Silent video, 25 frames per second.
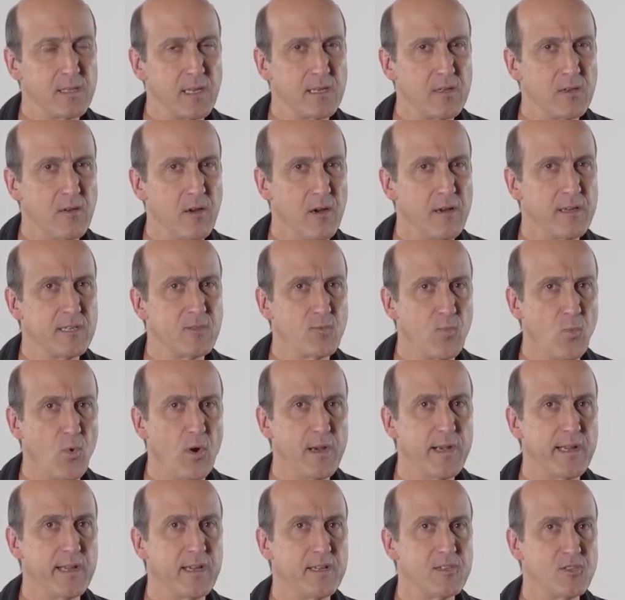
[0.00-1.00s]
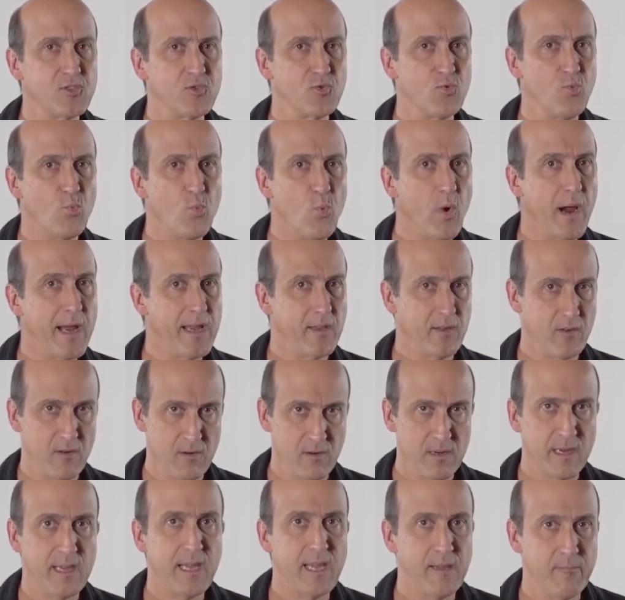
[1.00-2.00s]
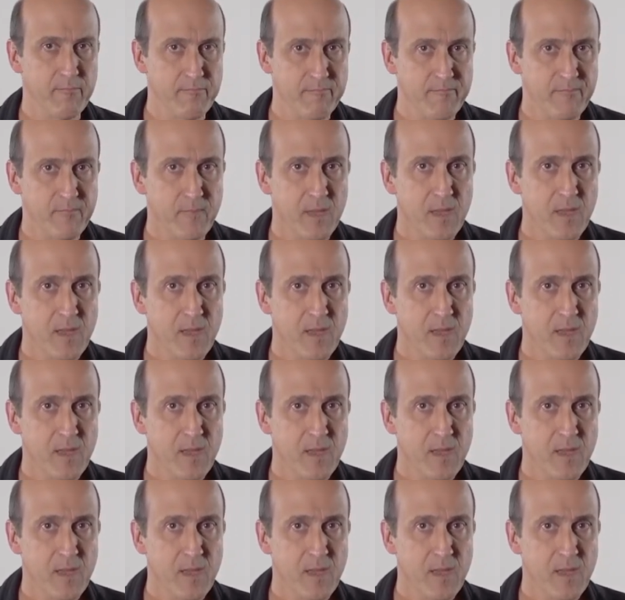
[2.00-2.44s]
that God is wanting us to wait on Him